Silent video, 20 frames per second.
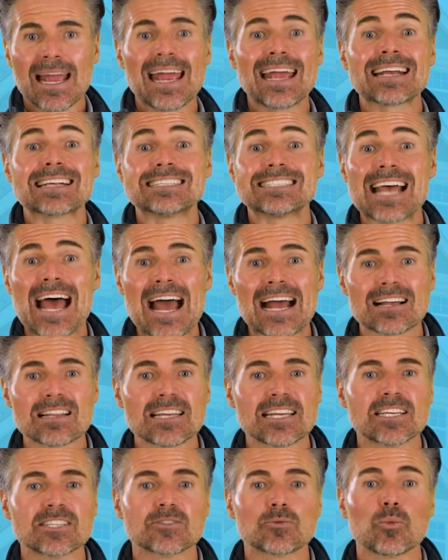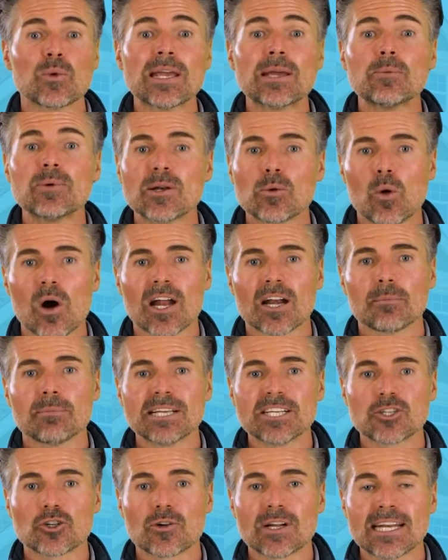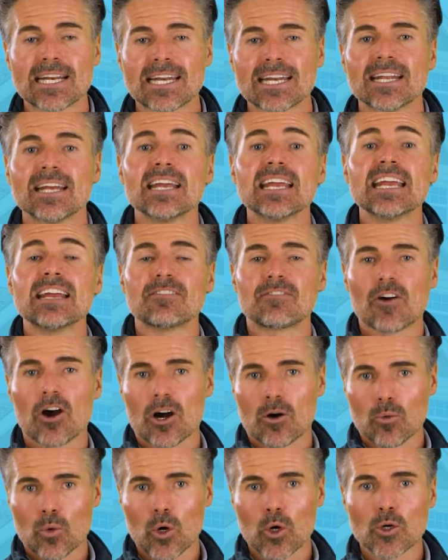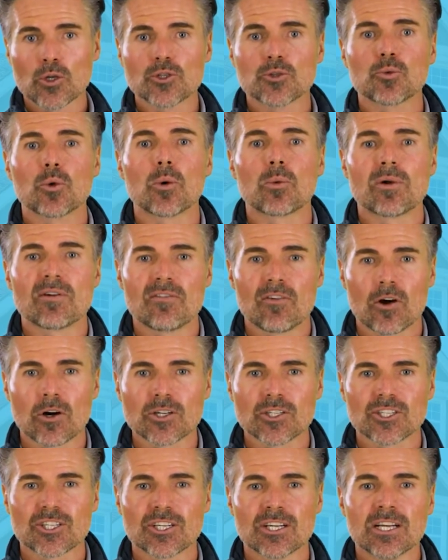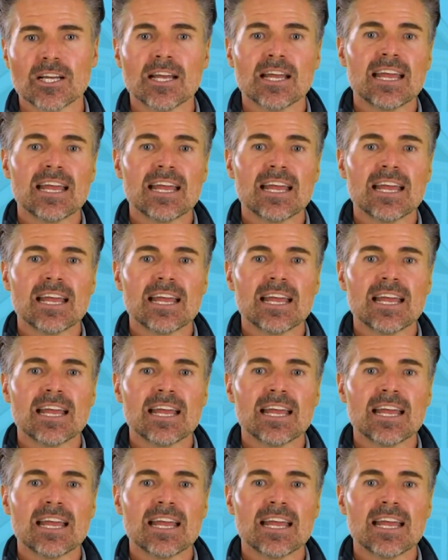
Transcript: exactly as we would want to be treated if our roles were reversed.